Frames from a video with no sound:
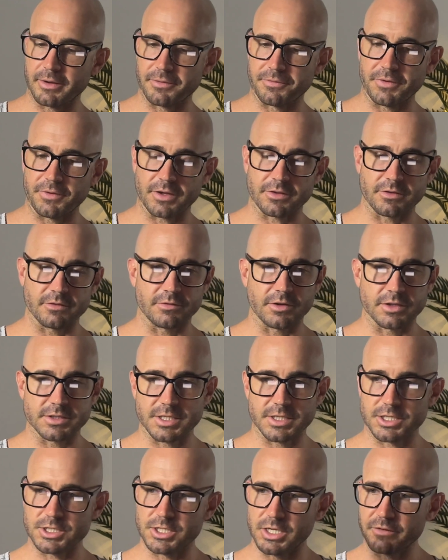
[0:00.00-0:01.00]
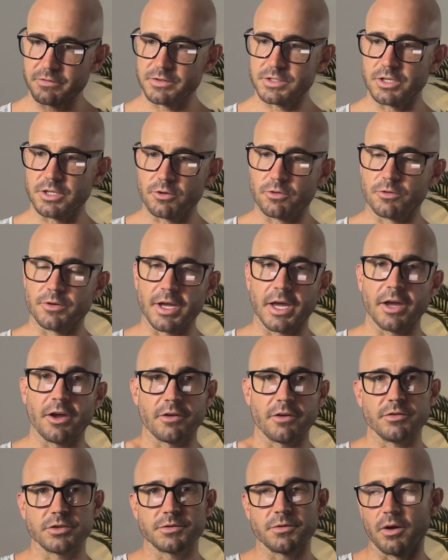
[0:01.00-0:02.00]
effect of the session every single day
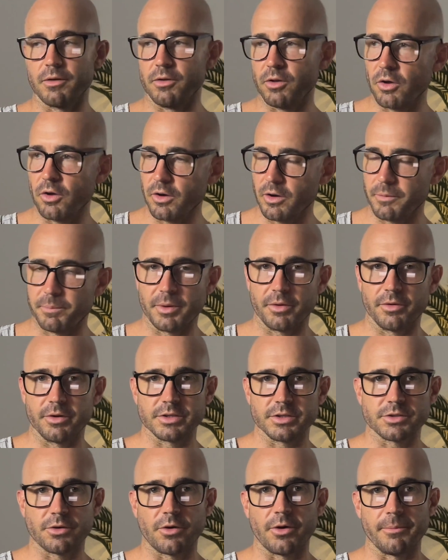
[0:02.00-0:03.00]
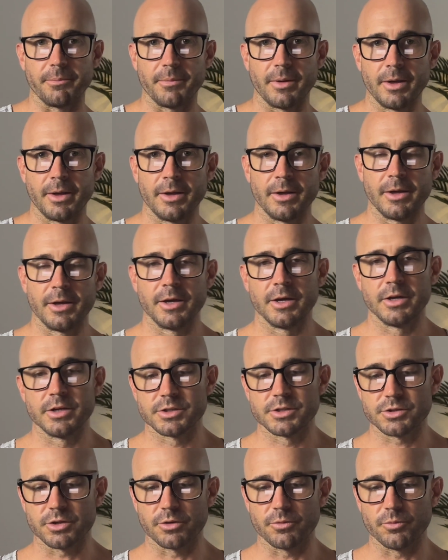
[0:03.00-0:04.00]
over a longer period of time.
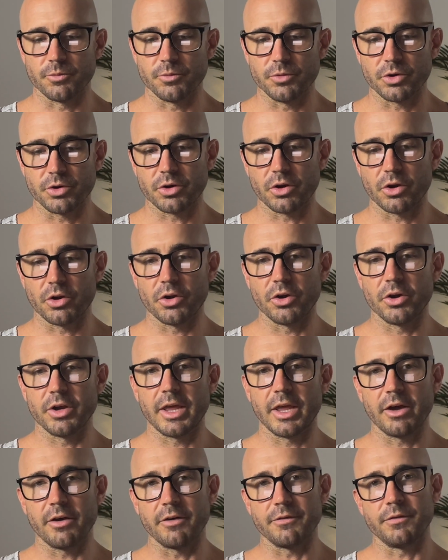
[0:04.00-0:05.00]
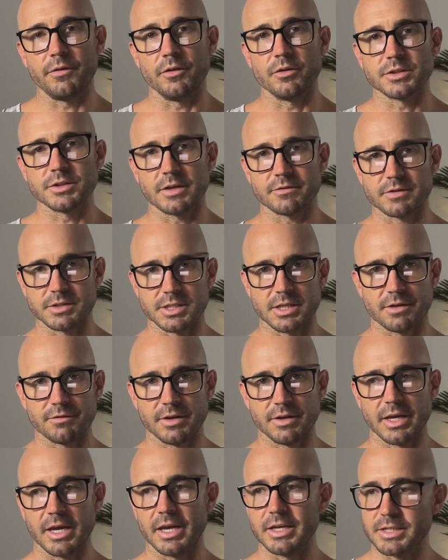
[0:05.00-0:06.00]
So you're going to learn how it feels after 7
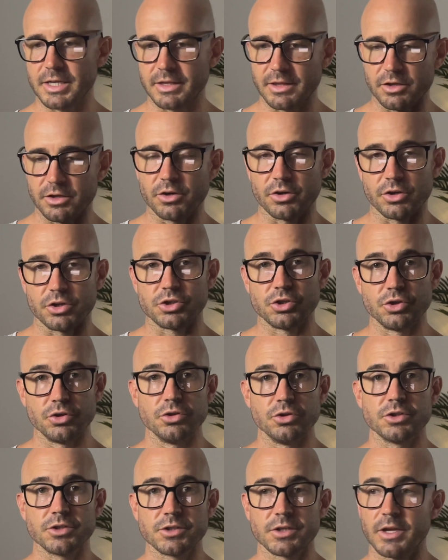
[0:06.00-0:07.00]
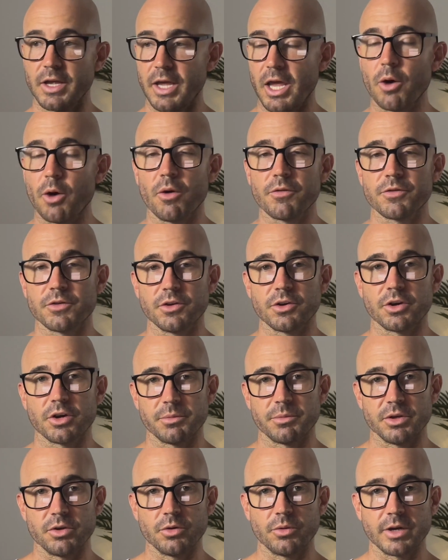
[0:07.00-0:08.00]
days, and then you're going to choose how often you're going to
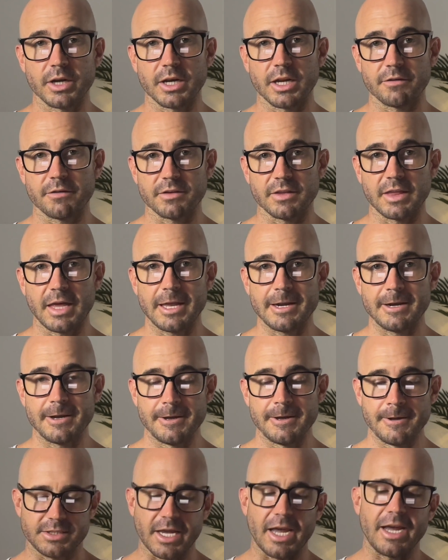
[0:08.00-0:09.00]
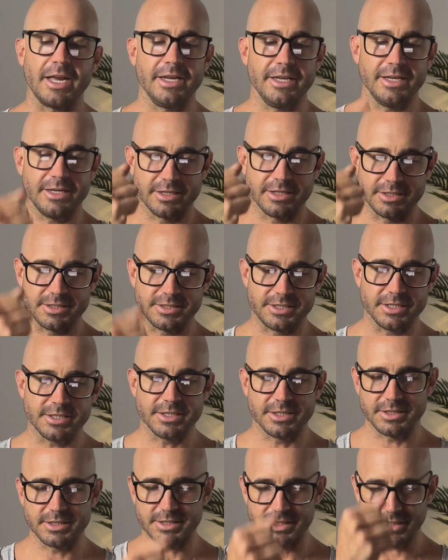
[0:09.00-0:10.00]
be doing it after that. Daily
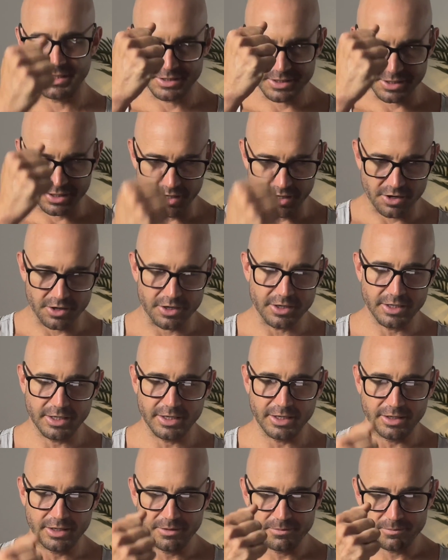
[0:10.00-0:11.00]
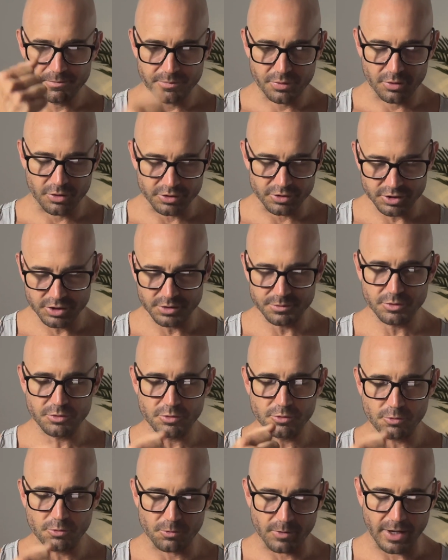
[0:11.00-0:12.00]
consistency is the only
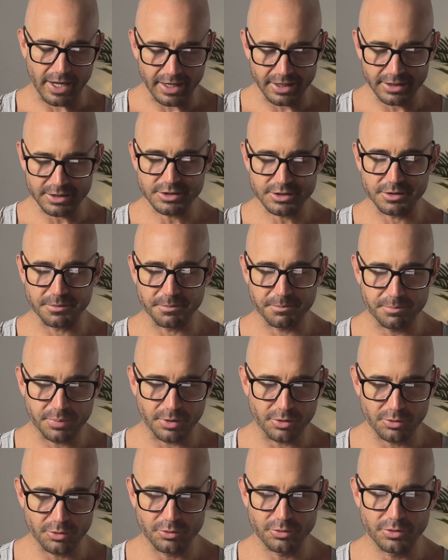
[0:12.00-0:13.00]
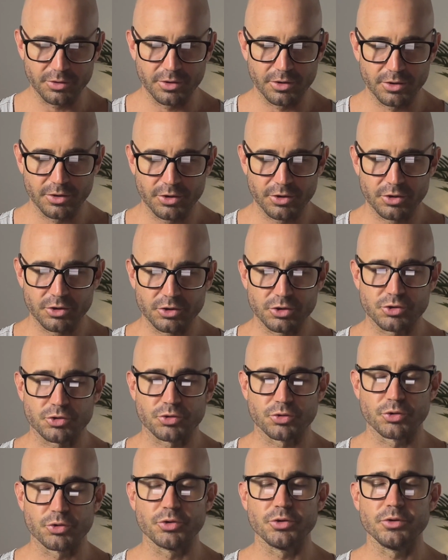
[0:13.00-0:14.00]
possible way to build
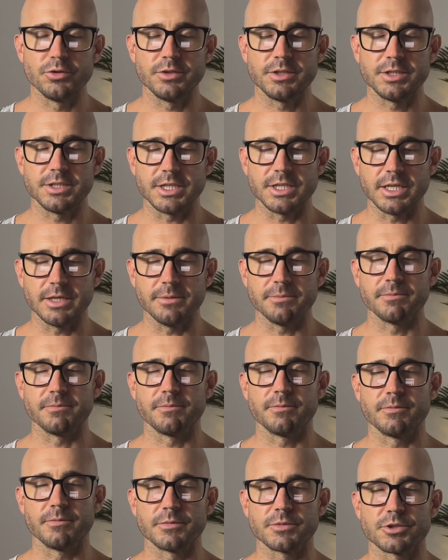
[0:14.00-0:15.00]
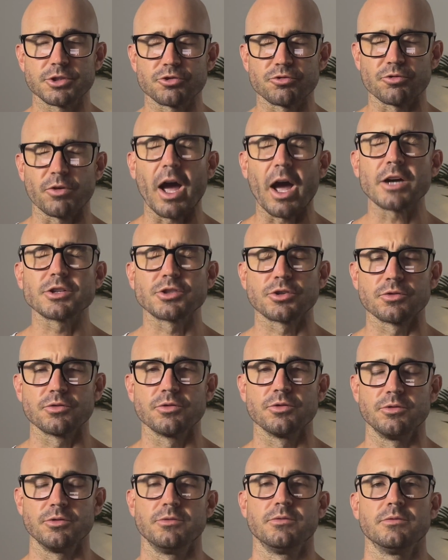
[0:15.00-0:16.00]
true, deep,
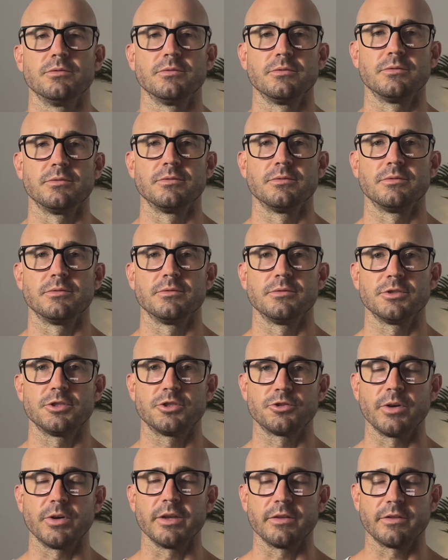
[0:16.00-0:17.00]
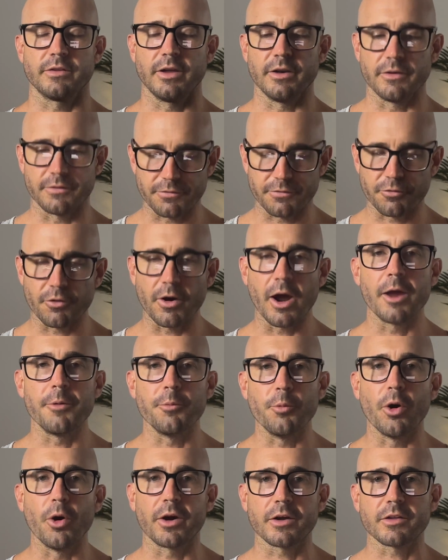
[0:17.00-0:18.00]
structural strength and a
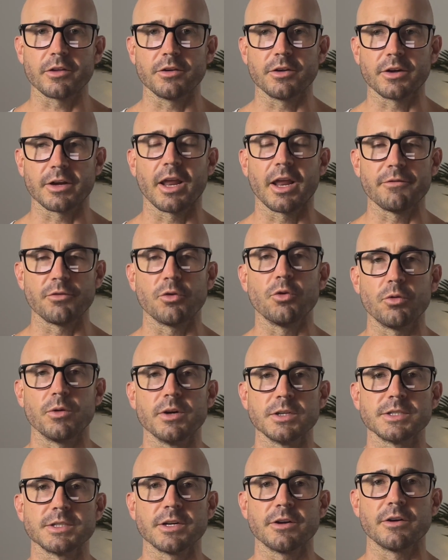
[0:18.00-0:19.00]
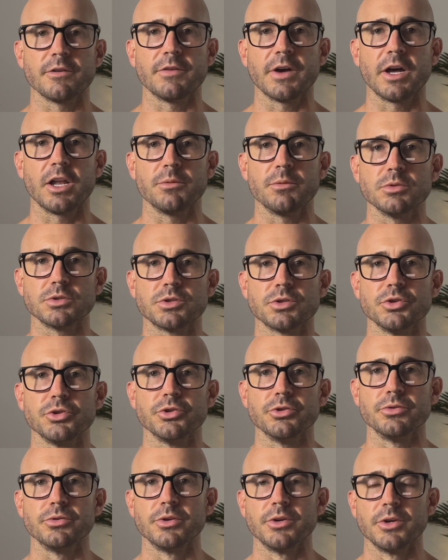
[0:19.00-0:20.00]
framework that you can have always there available to
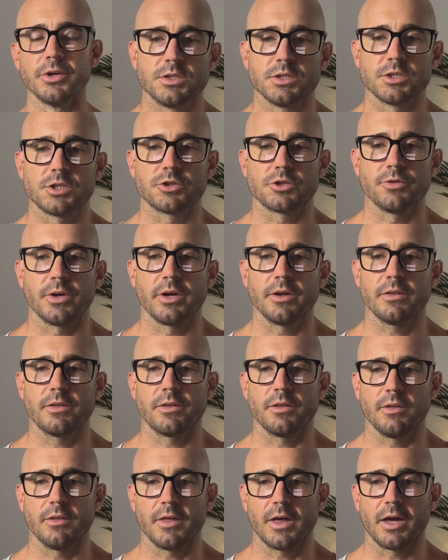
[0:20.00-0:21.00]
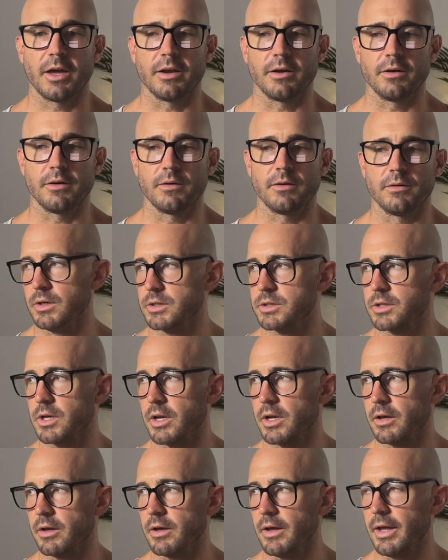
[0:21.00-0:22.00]
you. It's a strength that is going
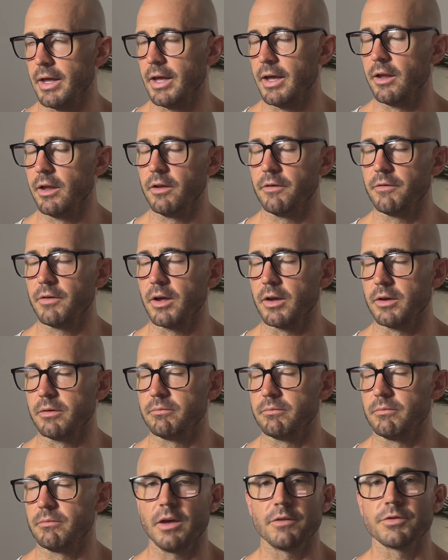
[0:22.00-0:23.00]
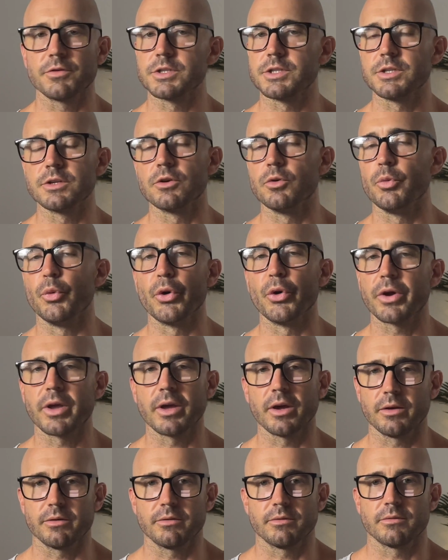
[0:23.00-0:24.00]
to elevate every single
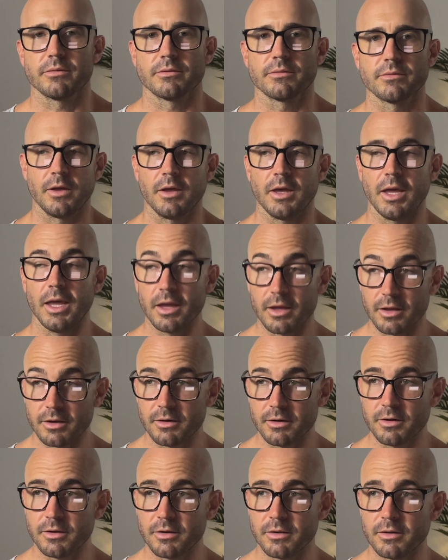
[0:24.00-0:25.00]
workout and